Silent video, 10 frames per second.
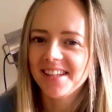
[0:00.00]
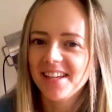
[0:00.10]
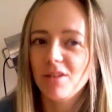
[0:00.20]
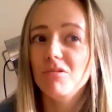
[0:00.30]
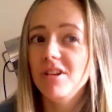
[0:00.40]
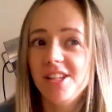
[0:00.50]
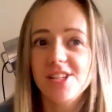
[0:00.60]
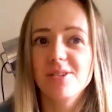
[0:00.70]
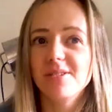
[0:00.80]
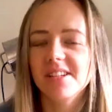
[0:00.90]
I really
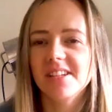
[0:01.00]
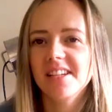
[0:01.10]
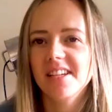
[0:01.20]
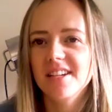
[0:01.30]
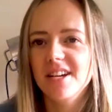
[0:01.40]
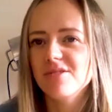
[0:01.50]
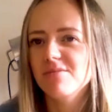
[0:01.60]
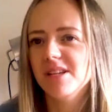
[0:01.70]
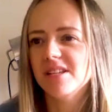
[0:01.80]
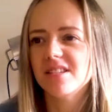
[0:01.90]
don't. I don't
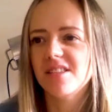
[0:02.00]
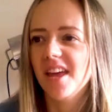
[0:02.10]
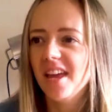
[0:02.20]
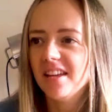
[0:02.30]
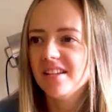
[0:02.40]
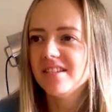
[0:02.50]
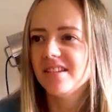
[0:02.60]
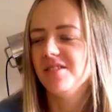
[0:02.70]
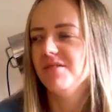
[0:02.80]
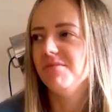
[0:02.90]
miss things.
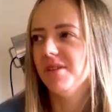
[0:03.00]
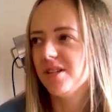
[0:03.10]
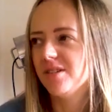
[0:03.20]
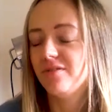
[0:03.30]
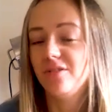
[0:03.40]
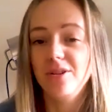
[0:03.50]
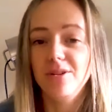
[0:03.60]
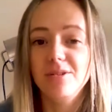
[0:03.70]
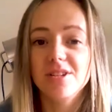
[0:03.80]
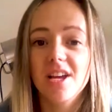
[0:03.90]
I don't miss
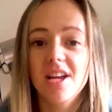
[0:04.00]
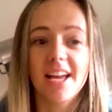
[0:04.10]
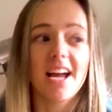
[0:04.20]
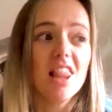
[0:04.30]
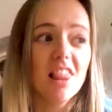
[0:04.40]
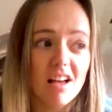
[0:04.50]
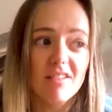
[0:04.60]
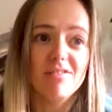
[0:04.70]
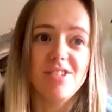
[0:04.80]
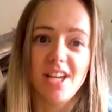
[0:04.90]
food. Like I
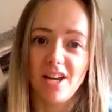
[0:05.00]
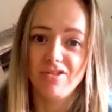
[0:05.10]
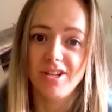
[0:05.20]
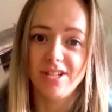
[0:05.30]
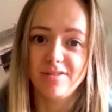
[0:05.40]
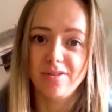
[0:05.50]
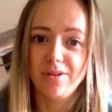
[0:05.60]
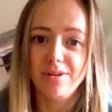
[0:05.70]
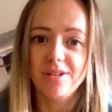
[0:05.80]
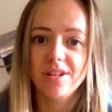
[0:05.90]
love dehydrated
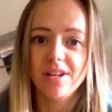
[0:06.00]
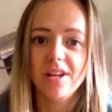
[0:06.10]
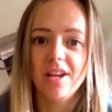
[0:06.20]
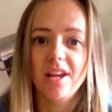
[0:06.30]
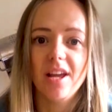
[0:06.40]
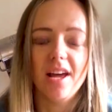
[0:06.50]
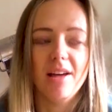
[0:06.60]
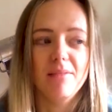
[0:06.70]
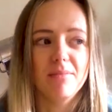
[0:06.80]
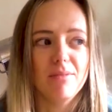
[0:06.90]
food
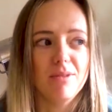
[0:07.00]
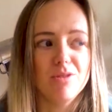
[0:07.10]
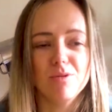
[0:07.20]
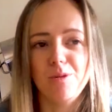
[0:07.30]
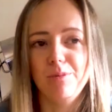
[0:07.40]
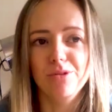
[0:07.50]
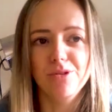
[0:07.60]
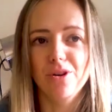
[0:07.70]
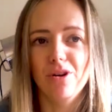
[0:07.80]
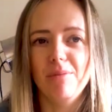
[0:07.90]
um, which most people do
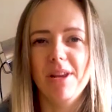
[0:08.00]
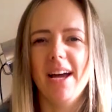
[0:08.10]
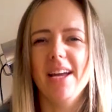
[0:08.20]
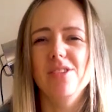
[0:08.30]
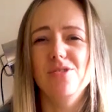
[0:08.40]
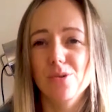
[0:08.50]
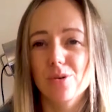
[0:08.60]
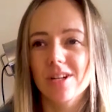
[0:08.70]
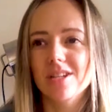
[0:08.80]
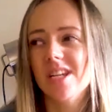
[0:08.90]
not, but I
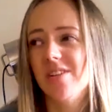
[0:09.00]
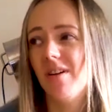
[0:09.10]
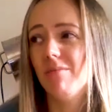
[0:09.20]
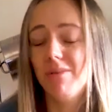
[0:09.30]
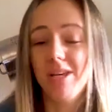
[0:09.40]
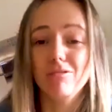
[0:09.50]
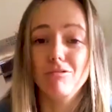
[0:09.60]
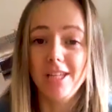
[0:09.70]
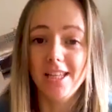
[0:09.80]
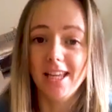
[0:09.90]
adore it. And if I'm being
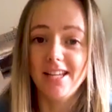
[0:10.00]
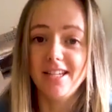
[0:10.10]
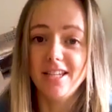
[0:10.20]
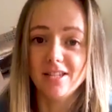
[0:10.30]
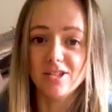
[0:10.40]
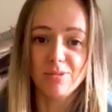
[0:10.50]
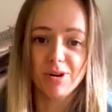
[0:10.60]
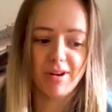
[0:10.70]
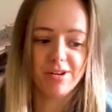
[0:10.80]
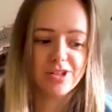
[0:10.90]
really lazy and there's no one
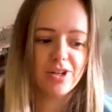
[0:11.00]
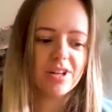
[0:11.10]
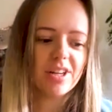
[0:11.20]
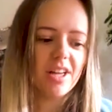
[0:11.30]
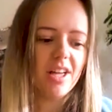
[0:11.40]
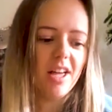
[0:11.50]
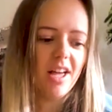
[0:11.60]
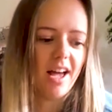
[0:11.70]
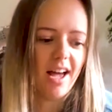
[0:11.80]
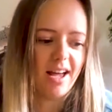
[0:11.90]
around to cook,
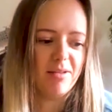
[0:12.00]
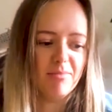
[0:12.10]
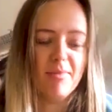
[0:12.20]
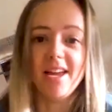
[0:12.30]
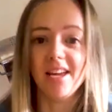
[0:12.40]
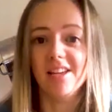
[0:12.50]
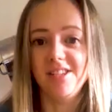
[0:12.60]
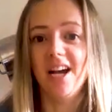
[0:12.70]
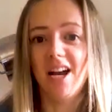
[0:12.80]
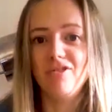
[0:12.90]
I make a
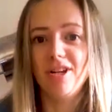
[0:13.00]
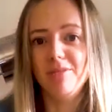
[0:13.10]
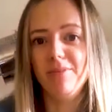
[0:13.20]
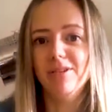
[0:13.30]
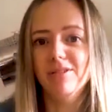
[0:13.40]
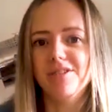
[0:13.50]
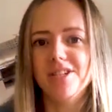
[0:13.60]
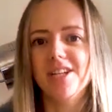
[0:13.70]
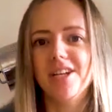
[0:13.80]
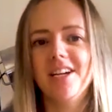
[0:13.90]
dehydrated meal for
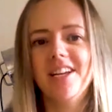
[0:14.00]
dinner.